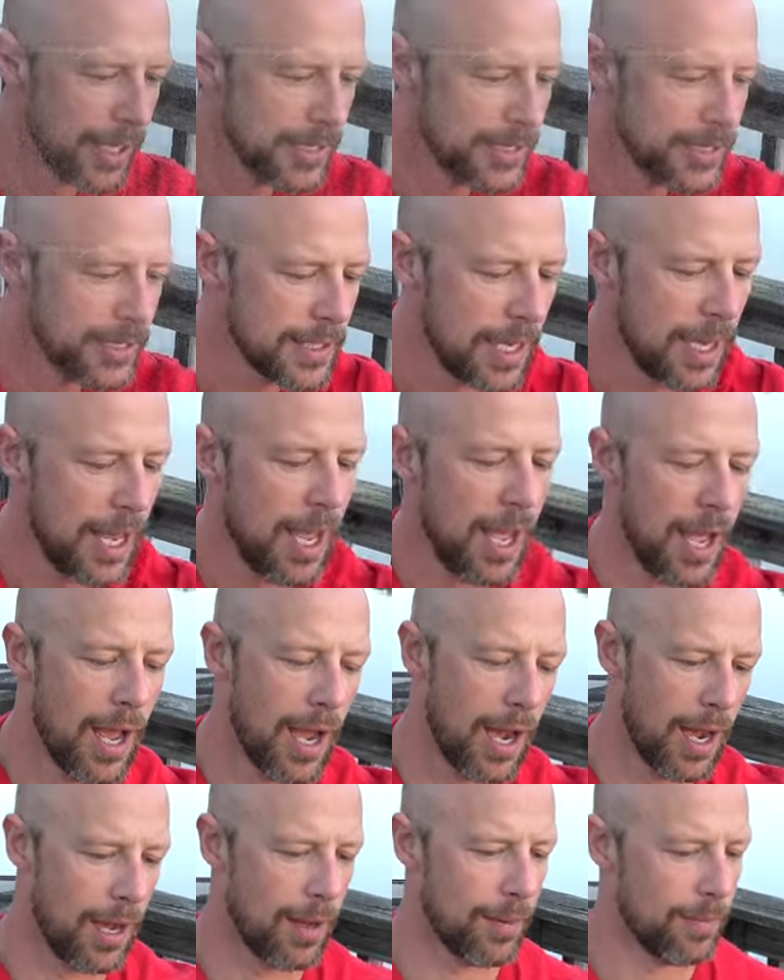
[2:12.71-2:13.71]
this
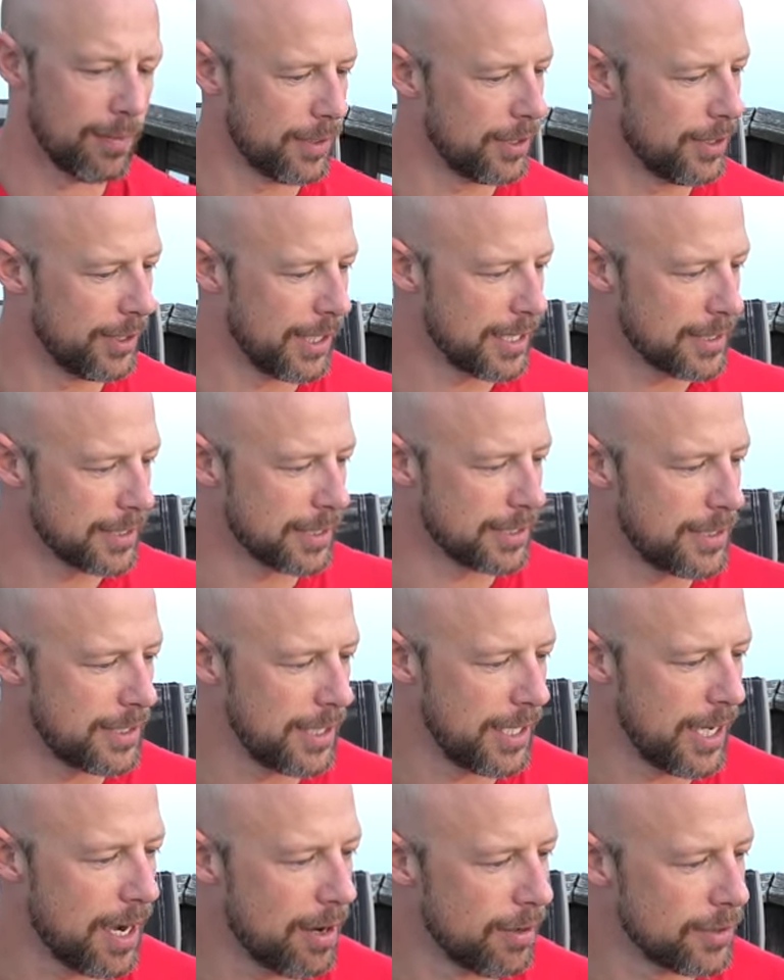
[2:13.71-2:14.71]
um, you guys can
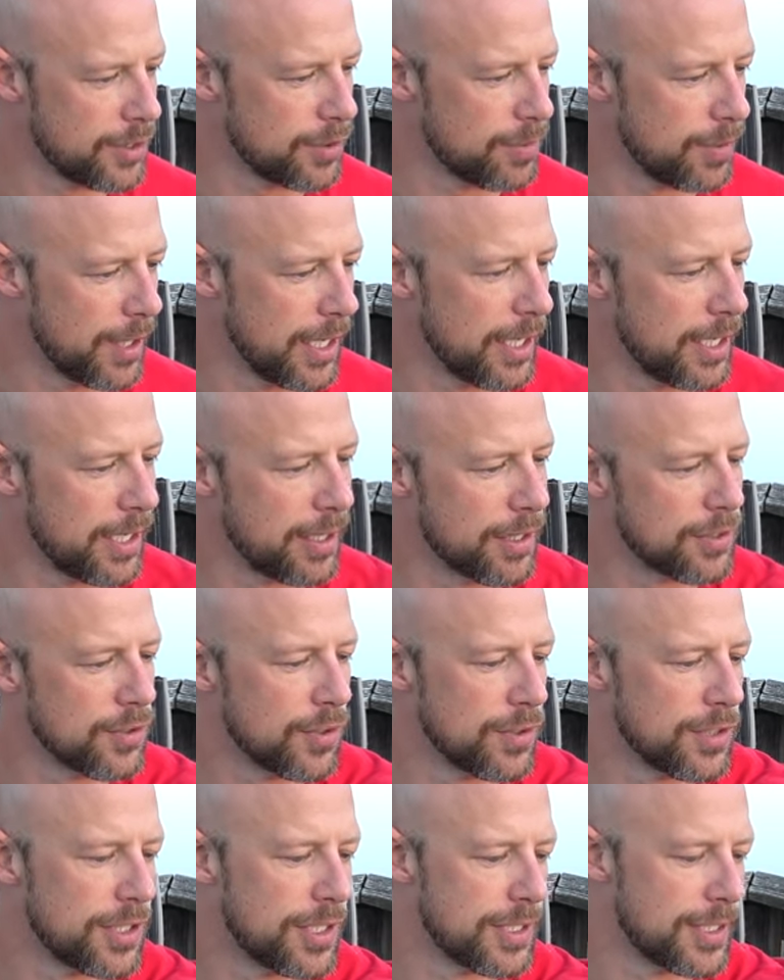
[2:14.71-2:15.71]
see how it's arrayed here
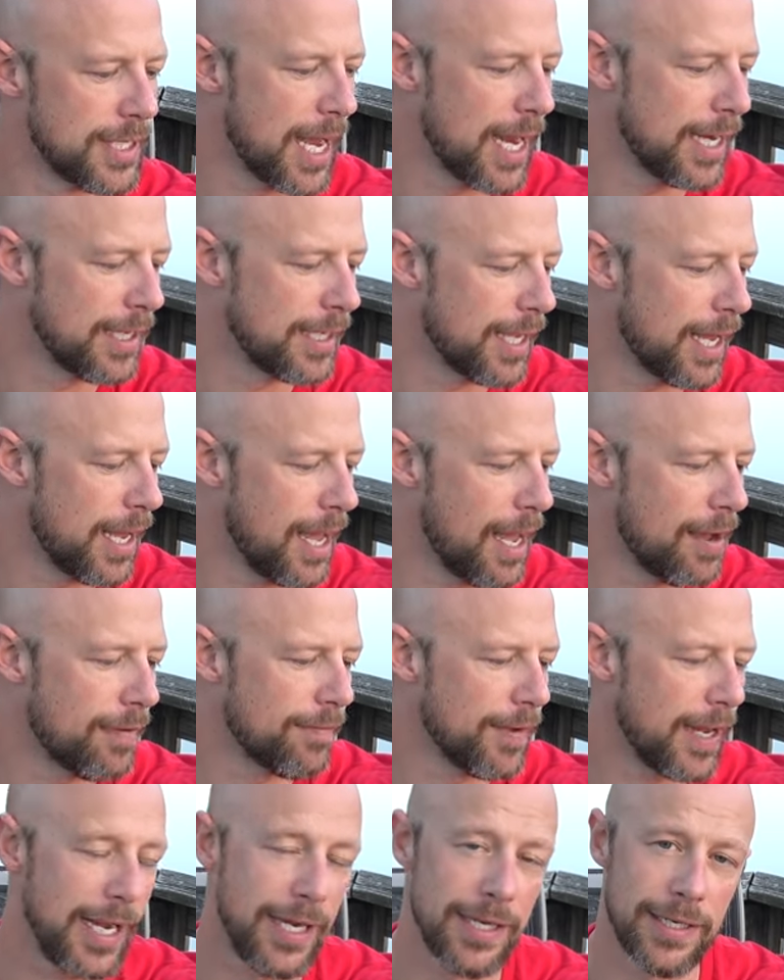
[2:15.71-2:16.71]
so it's designed to
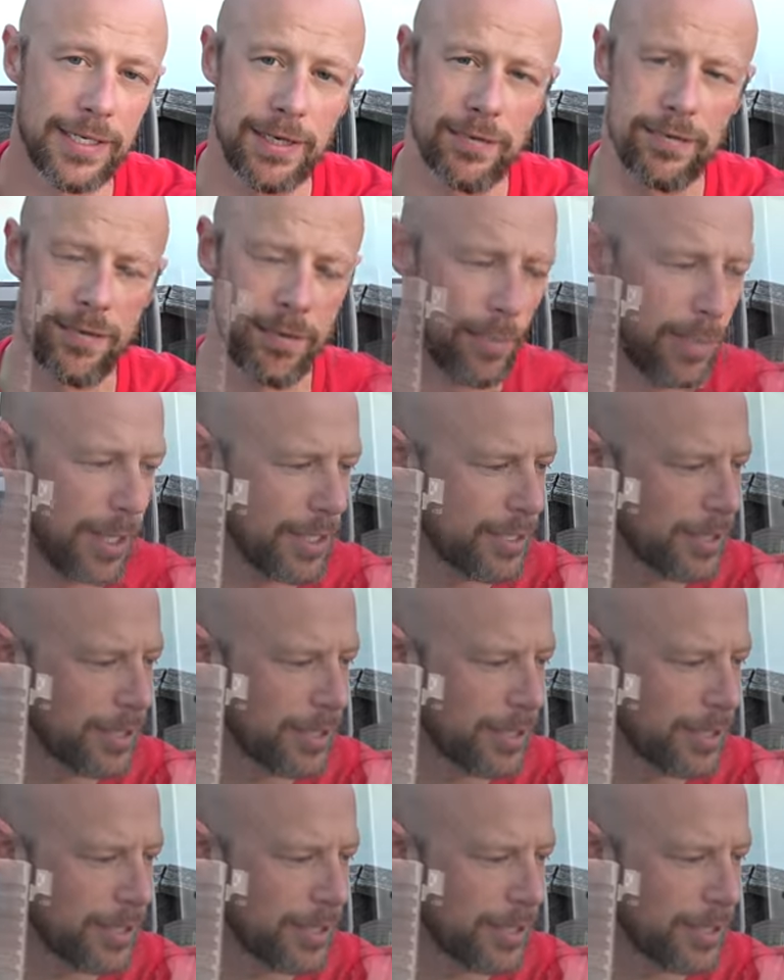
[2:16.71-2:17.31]
have eight different